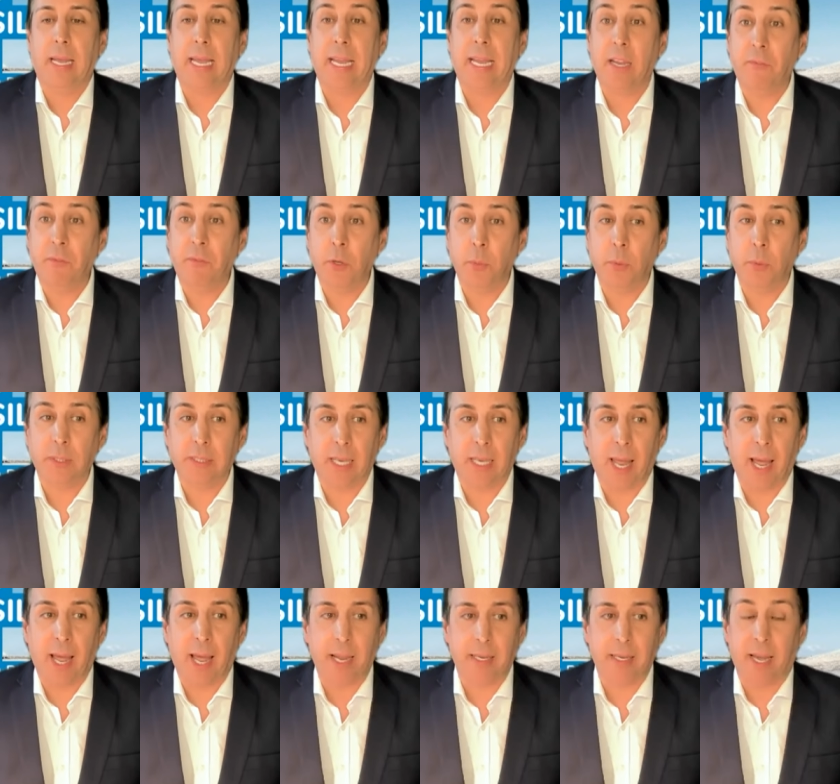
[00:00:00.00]
If you would
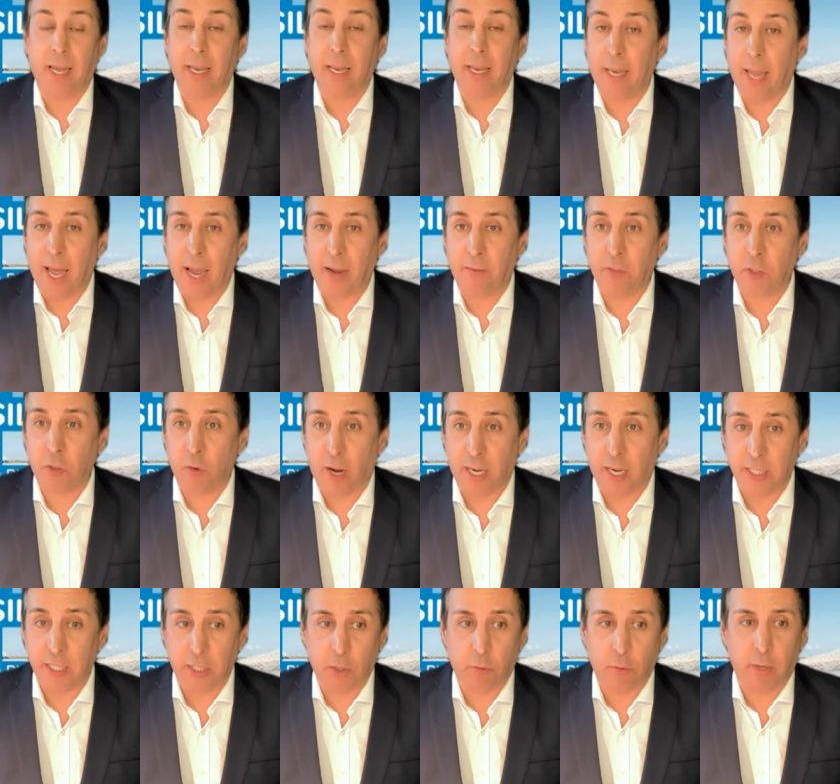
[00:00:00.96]
like a live
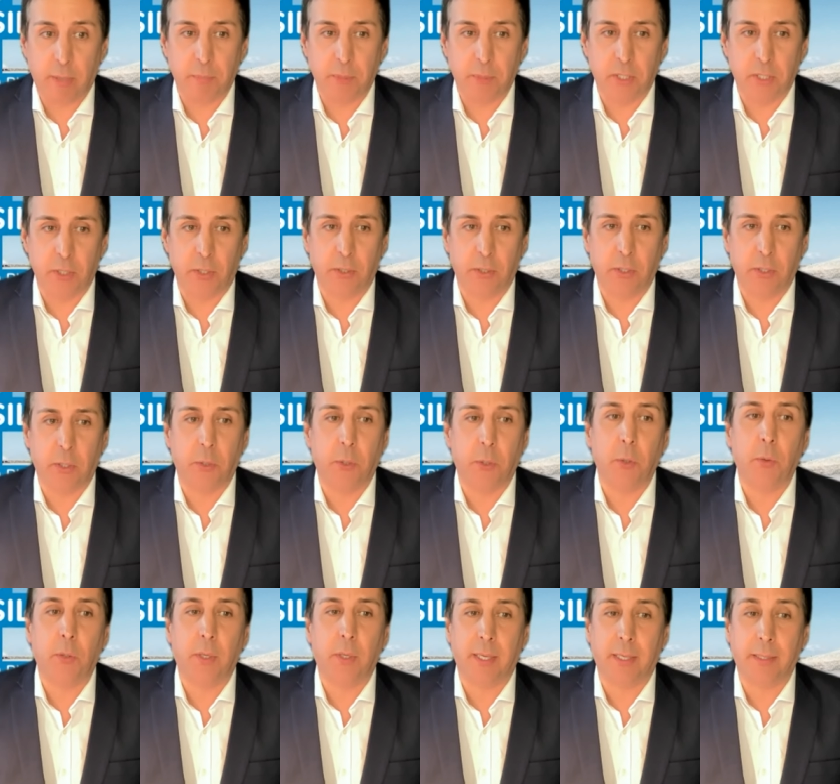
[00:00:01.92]
transcription,
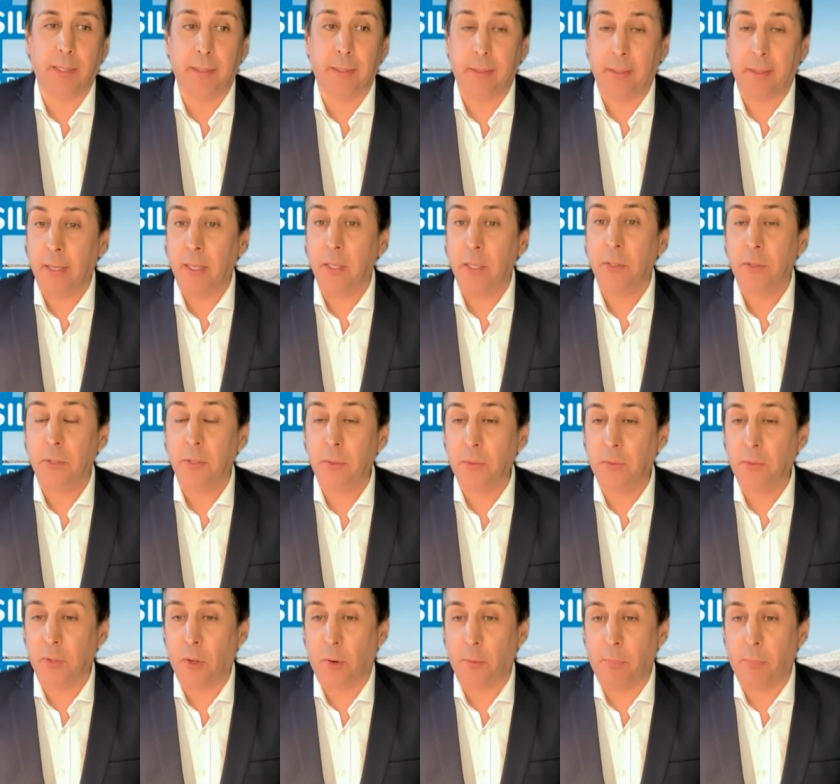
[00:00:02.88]
you can do
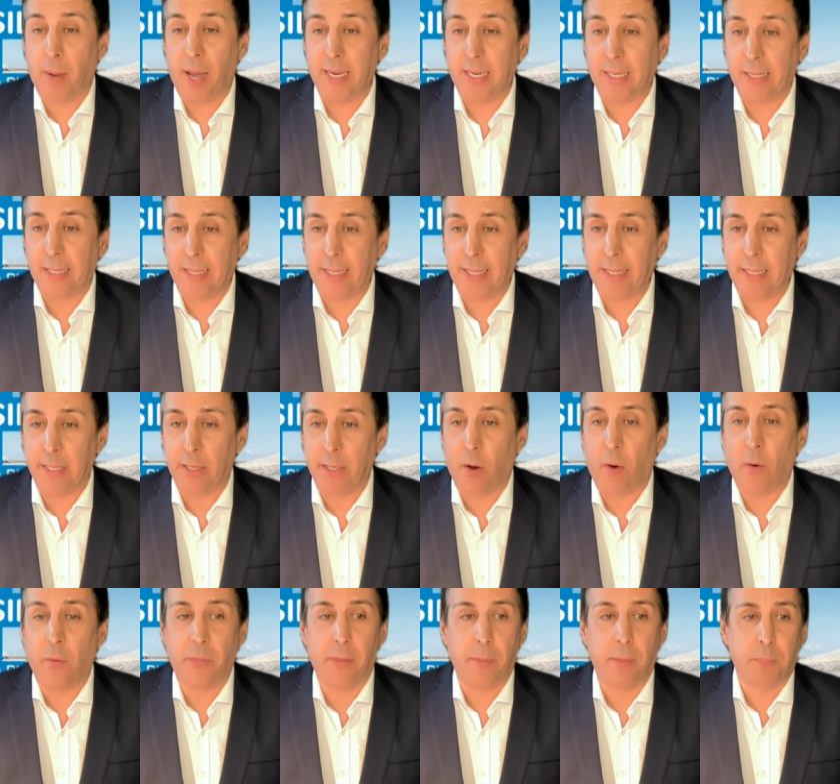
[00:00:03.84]
so by clicking
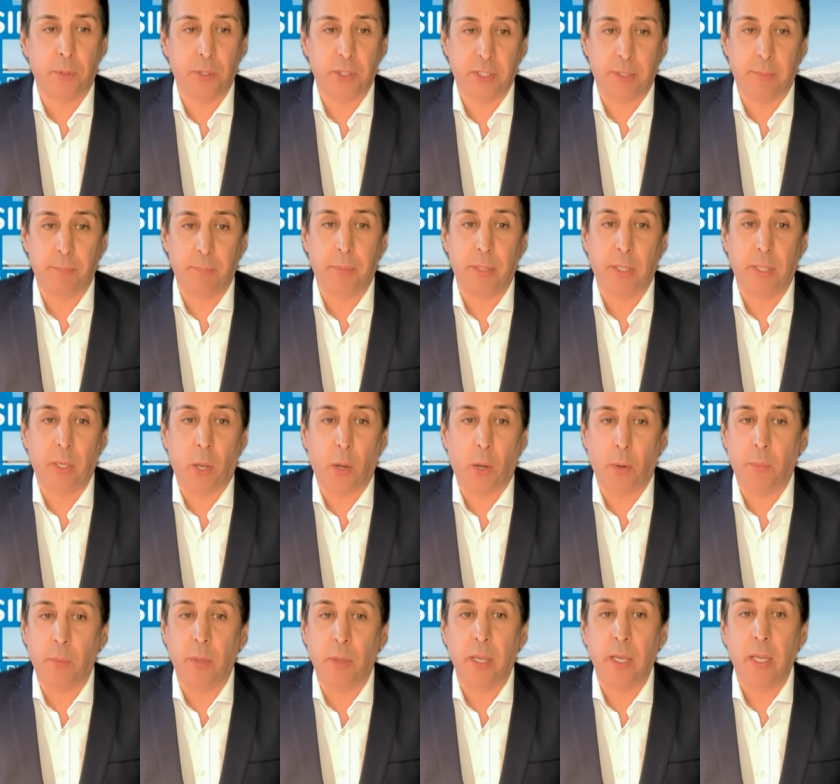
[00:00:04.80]
on the button
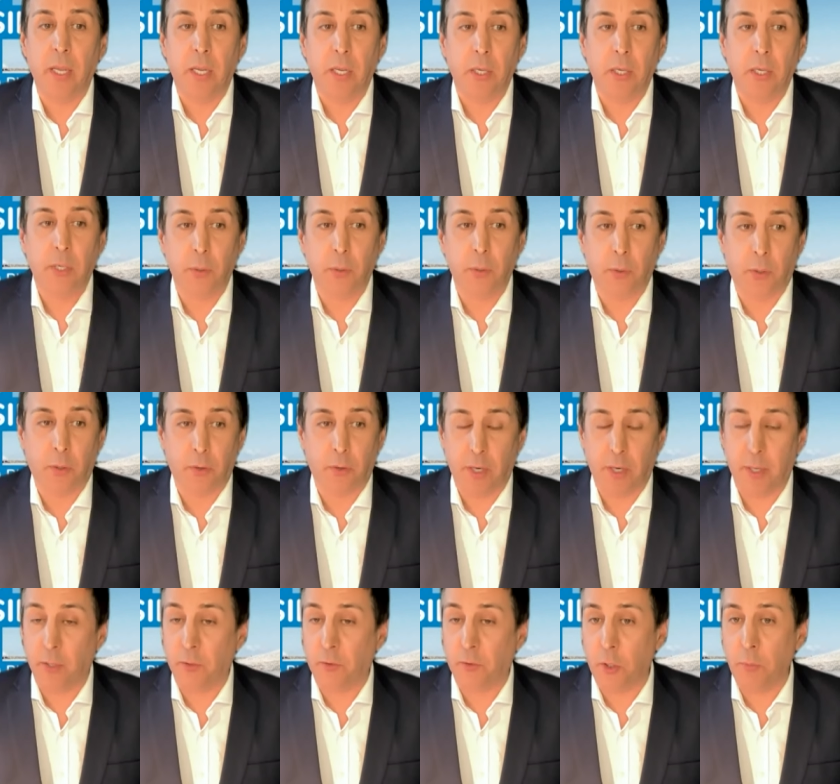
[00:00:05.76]
below your
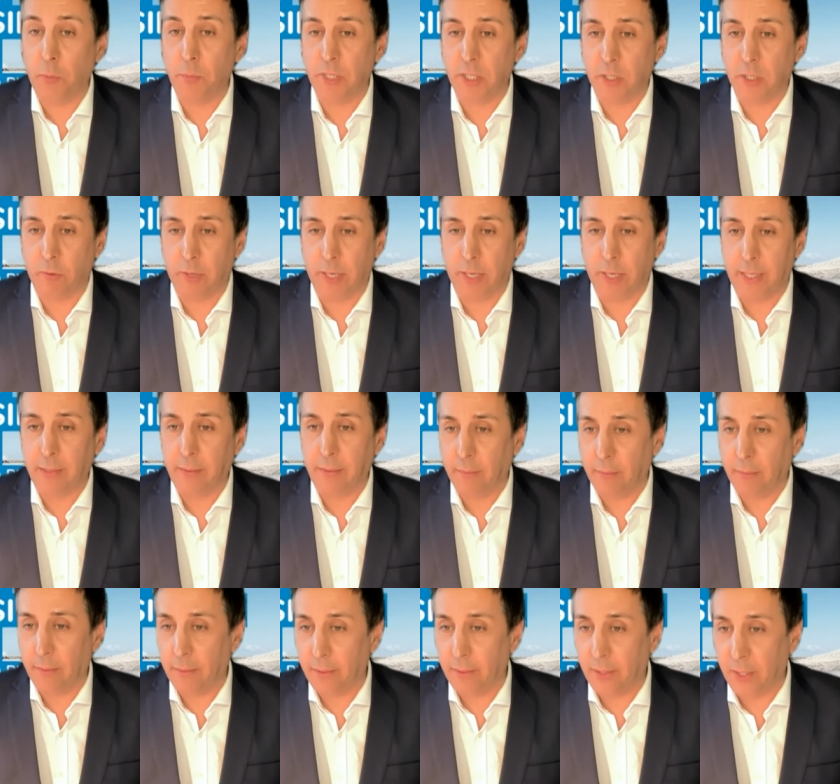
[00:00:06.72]
uh, Zoom screen,
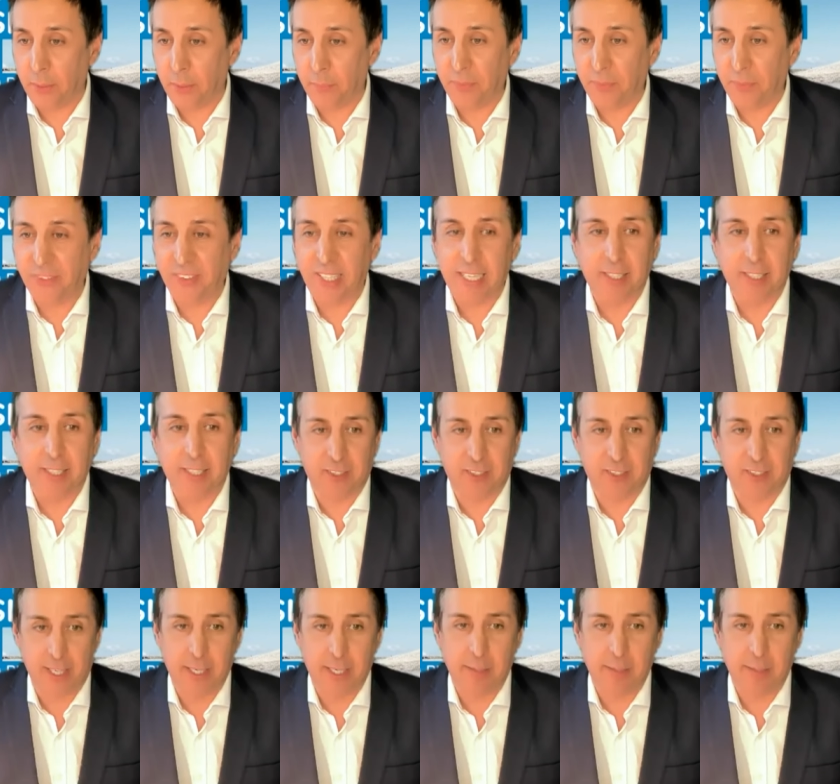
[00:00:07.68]
um,
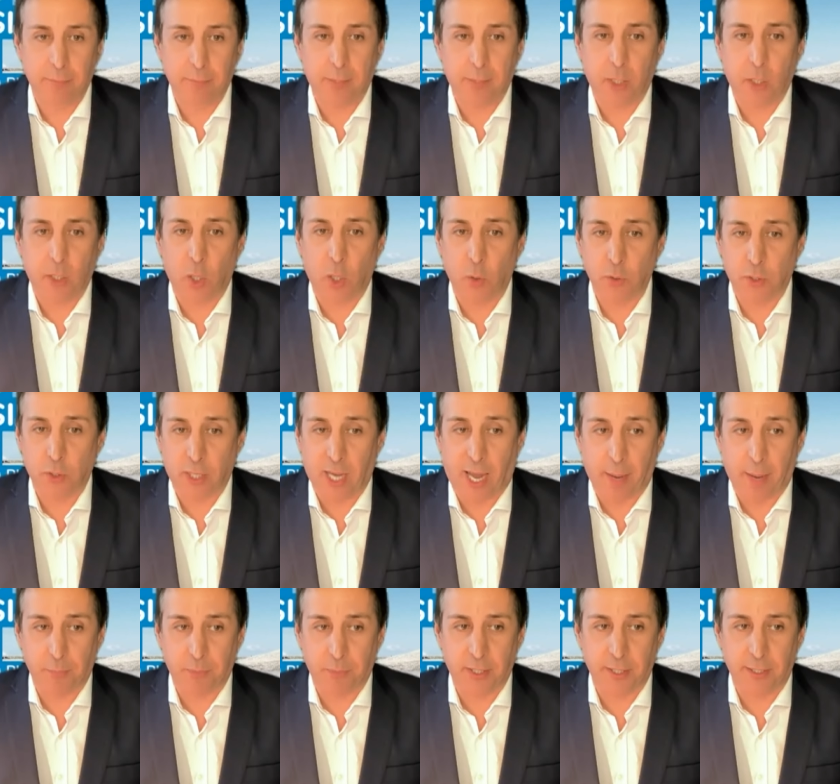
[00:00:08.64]
CC, closed
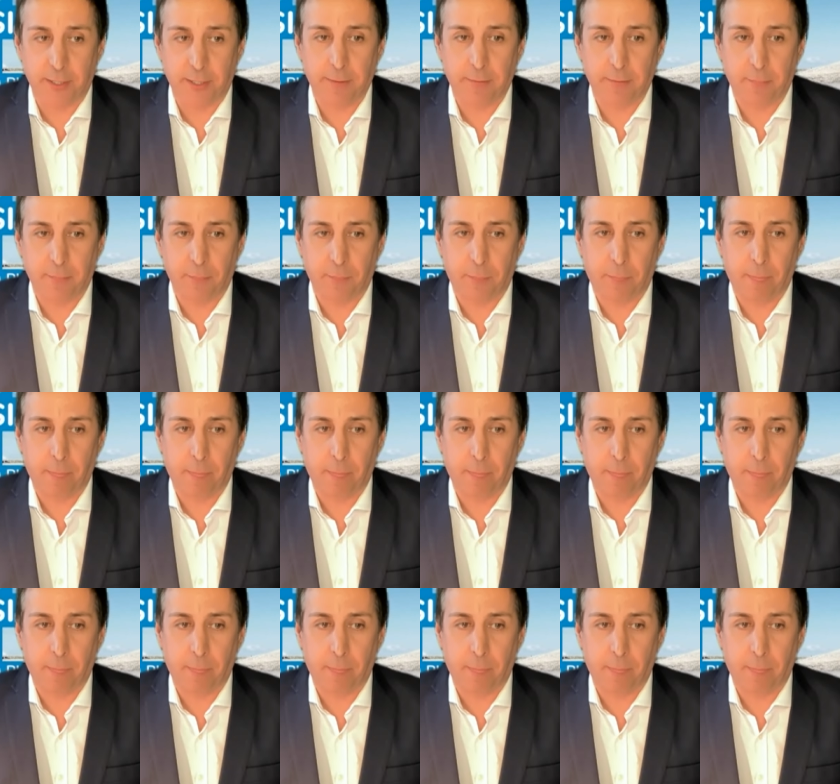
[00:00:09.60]
caption.